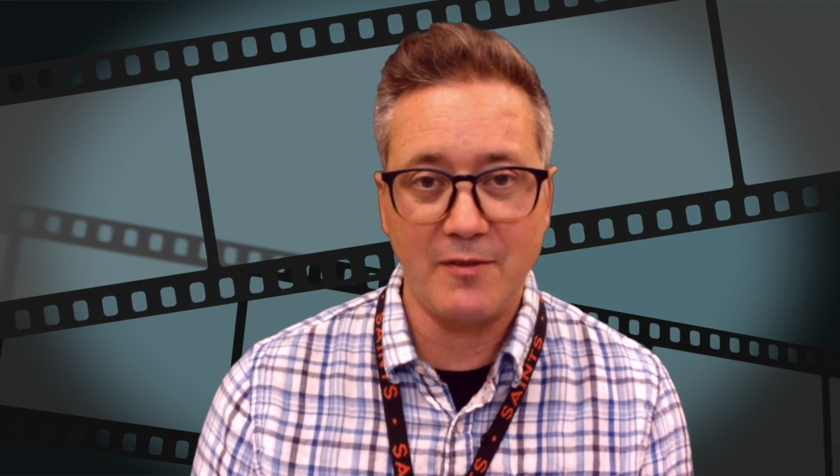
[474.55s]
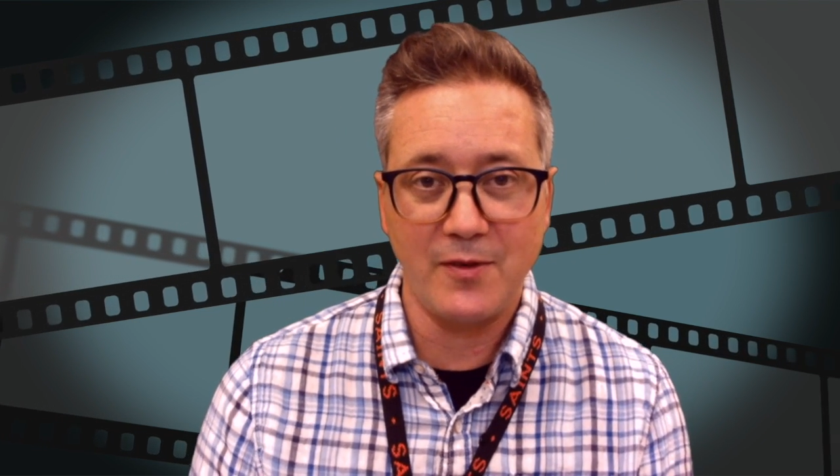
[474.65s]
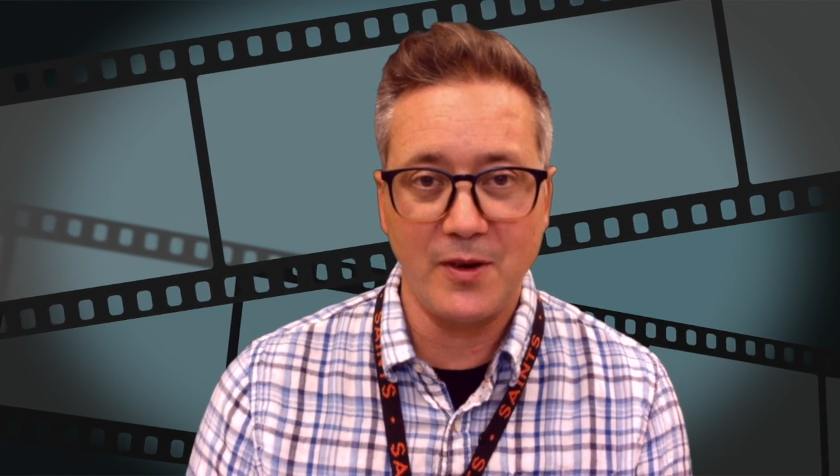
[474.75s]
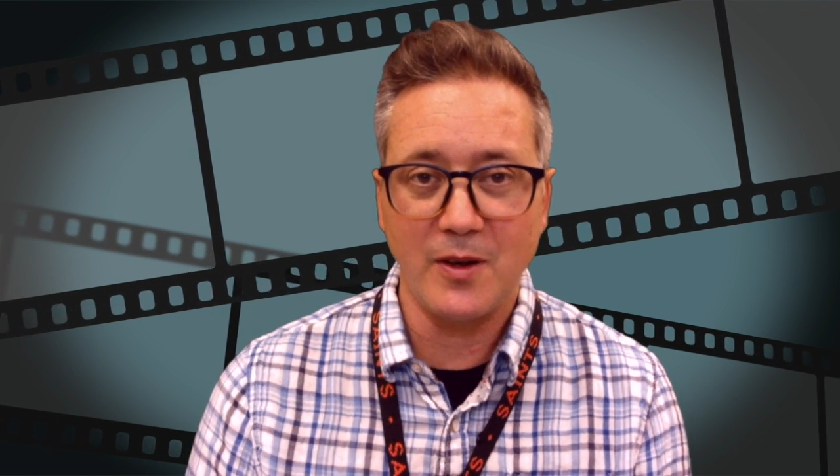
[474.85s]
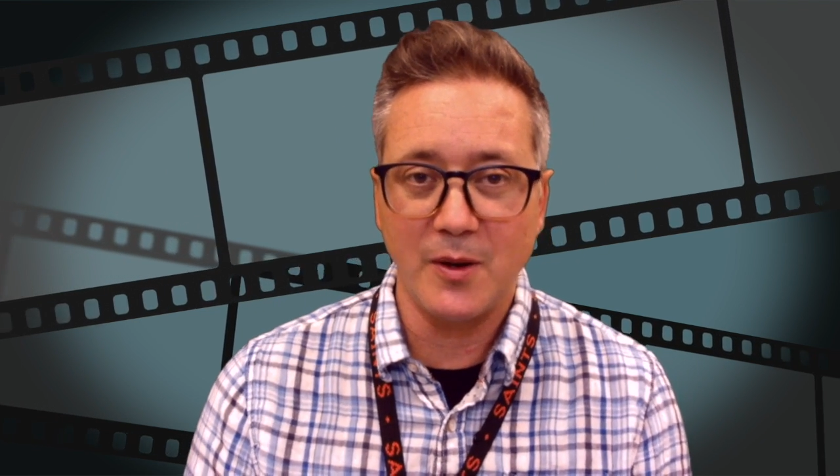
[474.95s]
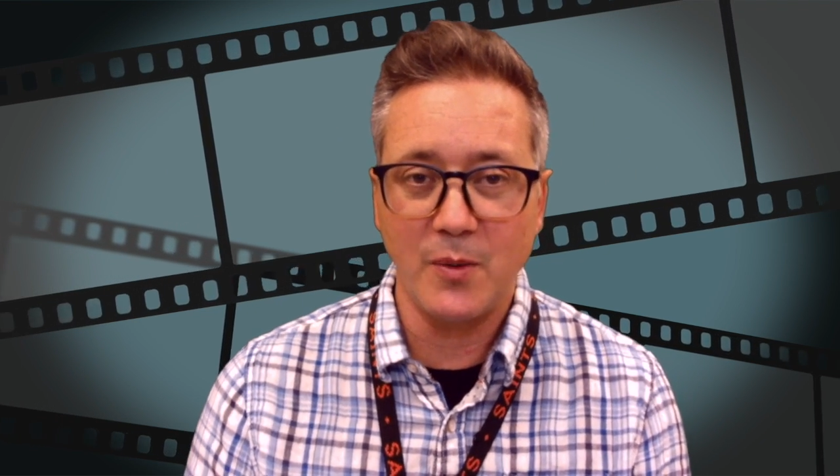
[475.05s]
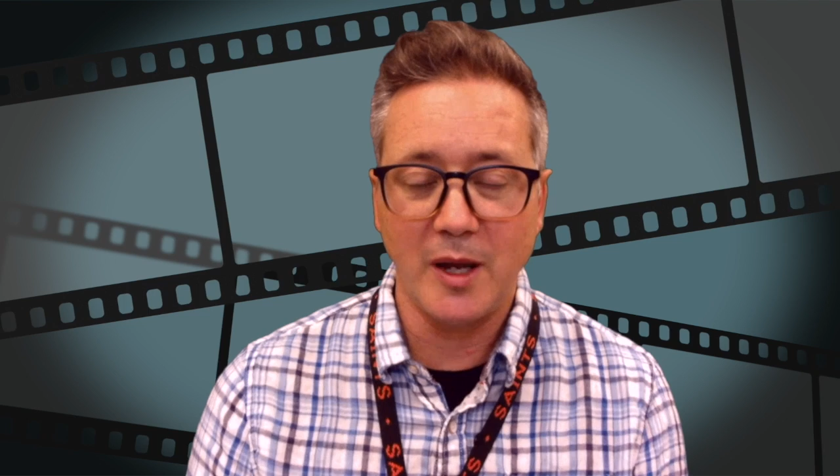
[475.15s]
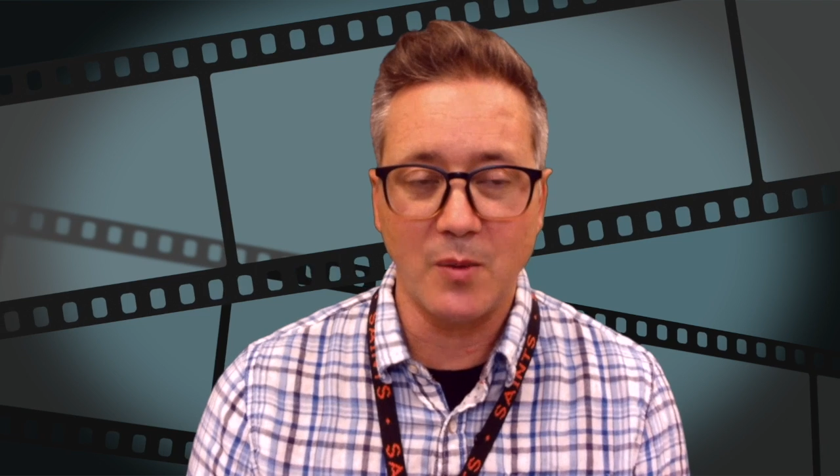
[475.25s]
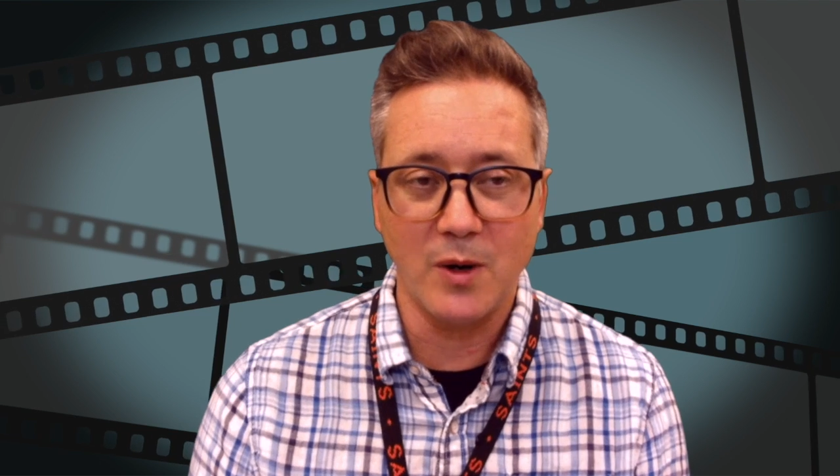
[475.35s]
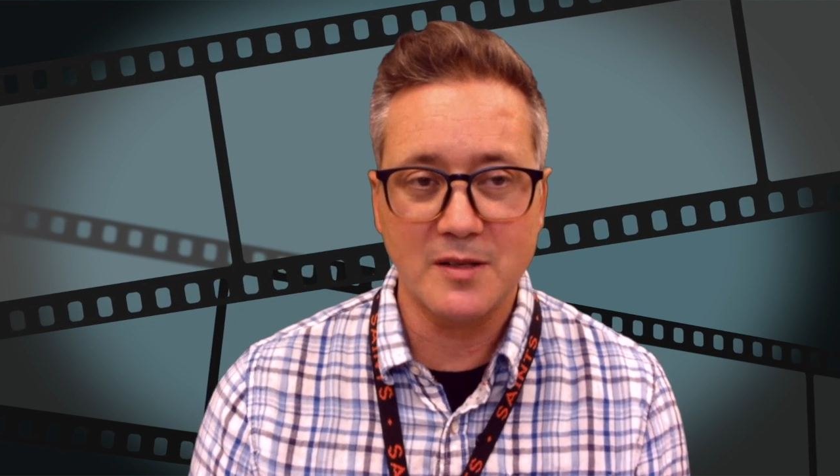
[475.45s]
grateful
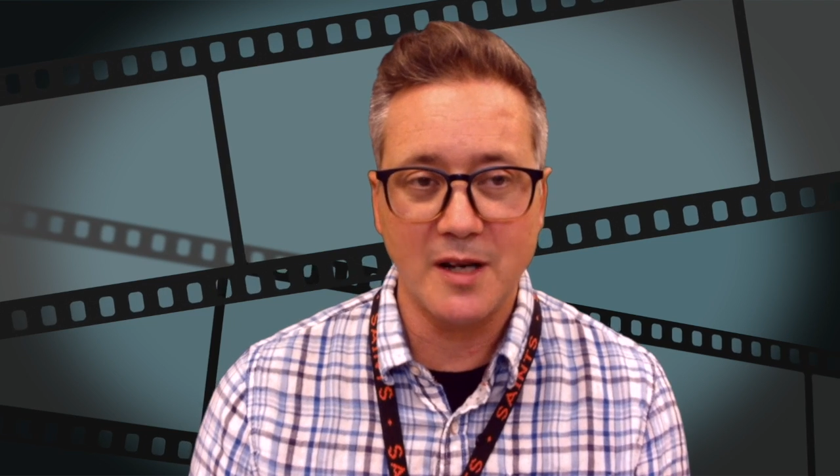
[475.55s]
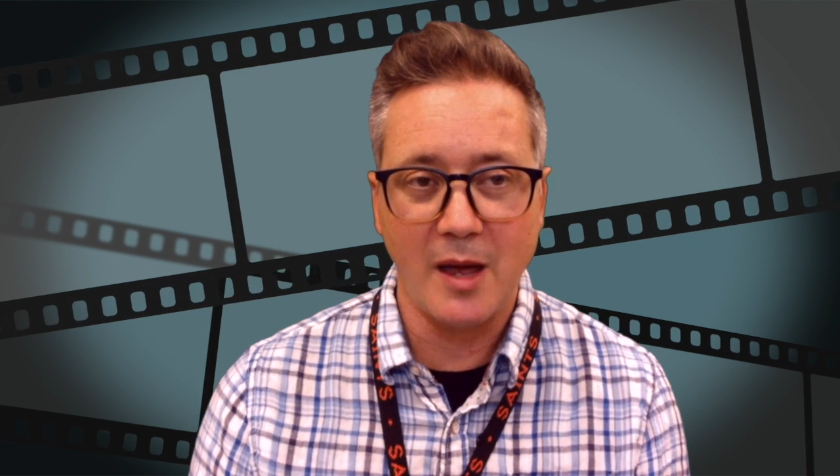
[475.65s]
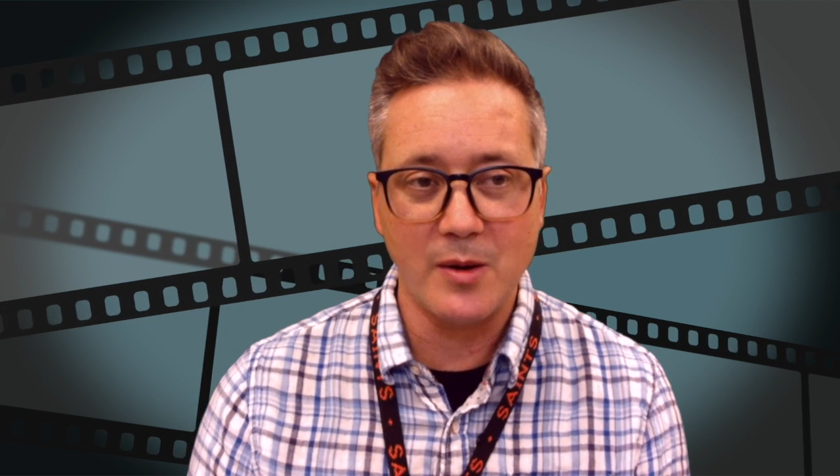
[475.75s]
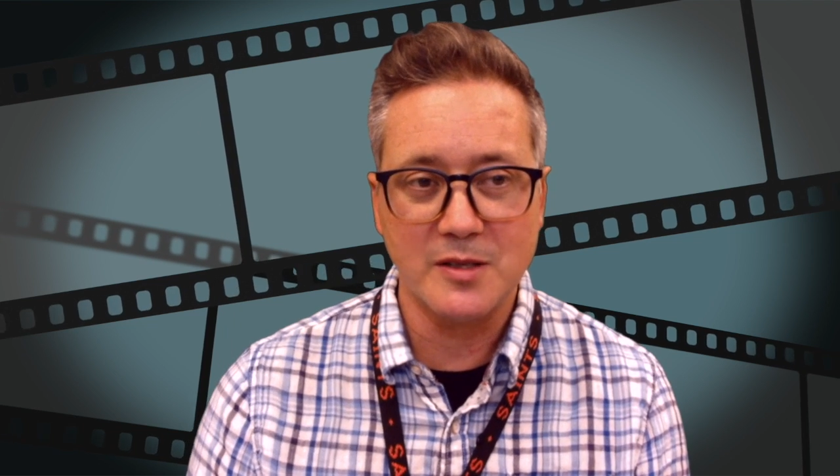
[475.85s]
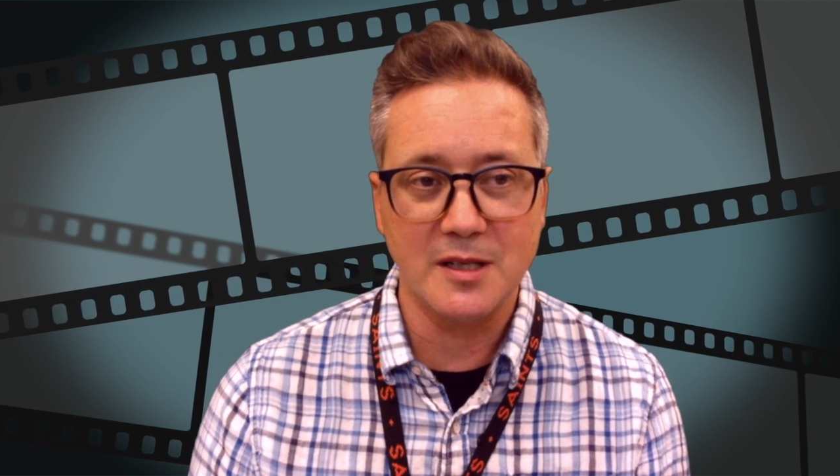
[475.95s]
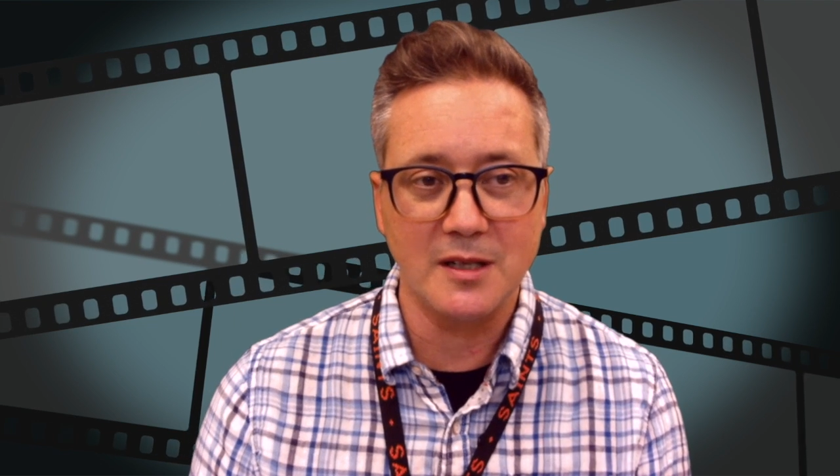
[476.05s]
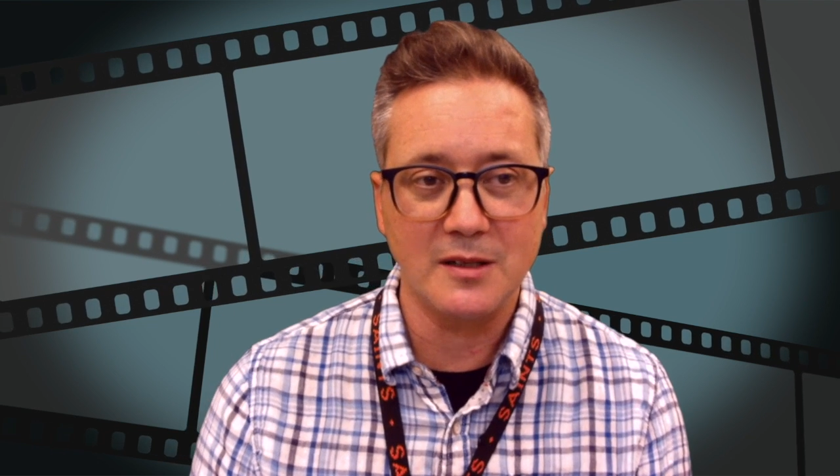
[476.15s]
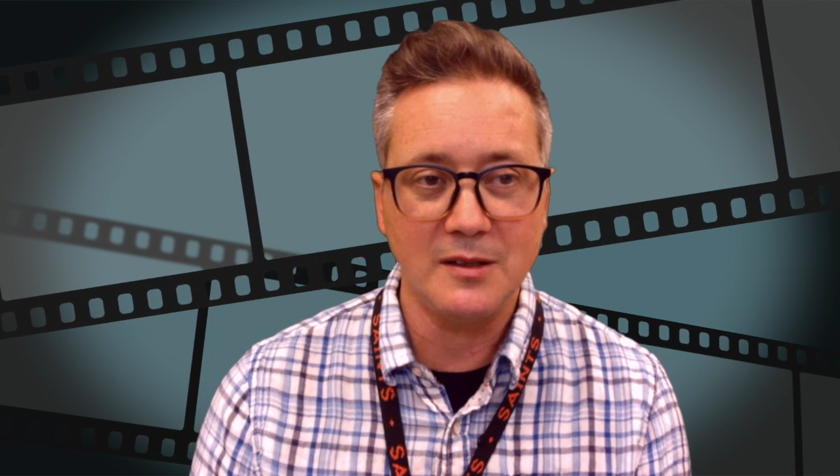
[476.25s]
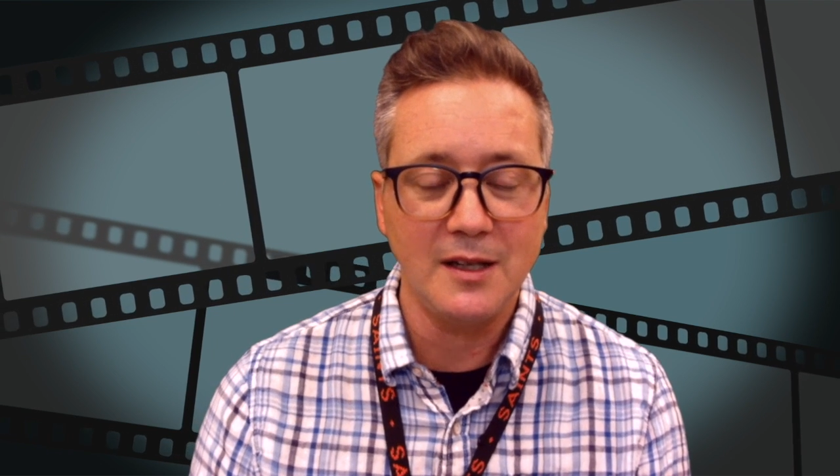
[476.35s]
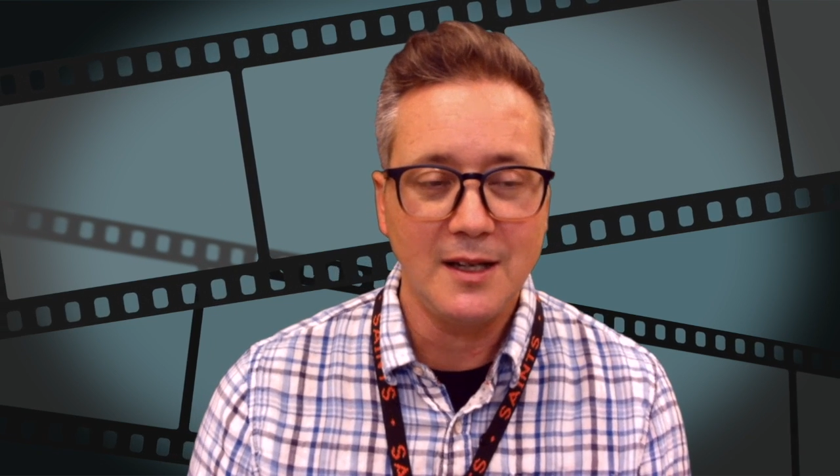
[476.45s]
that we can work together
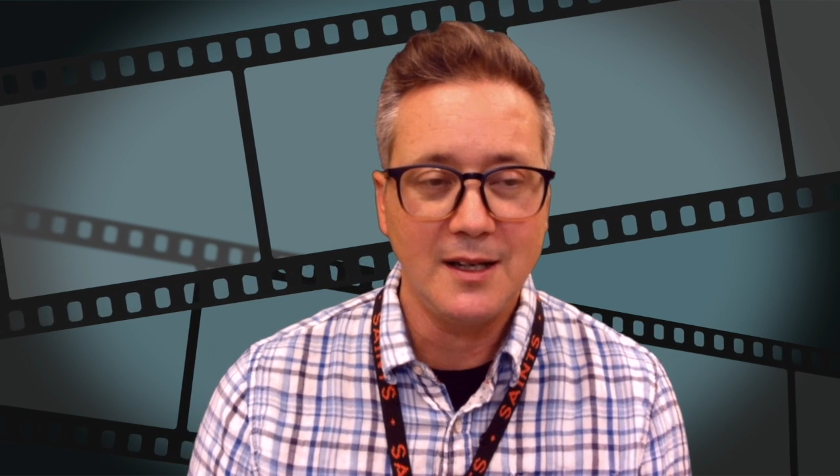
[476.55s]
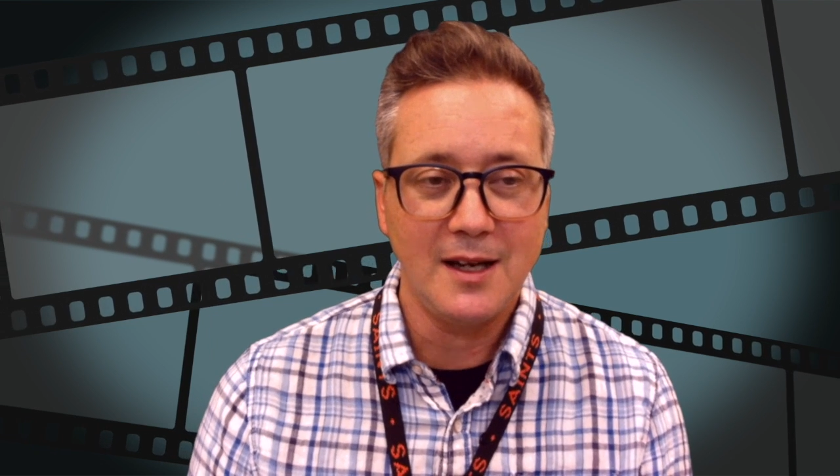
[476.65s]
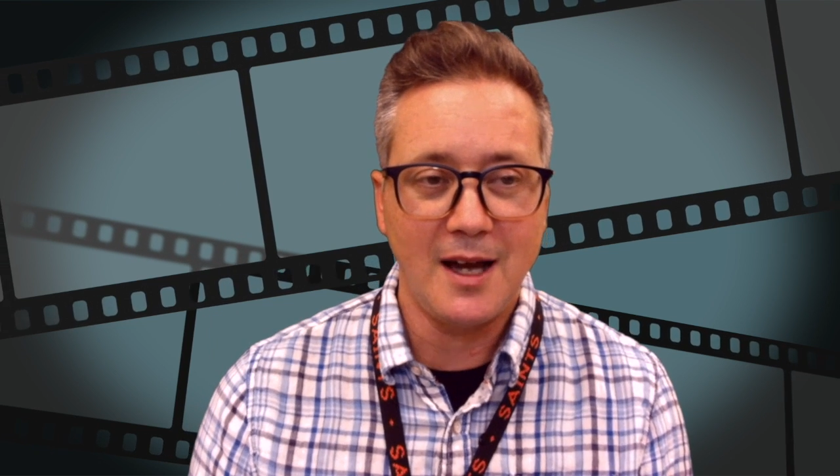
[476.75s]
still,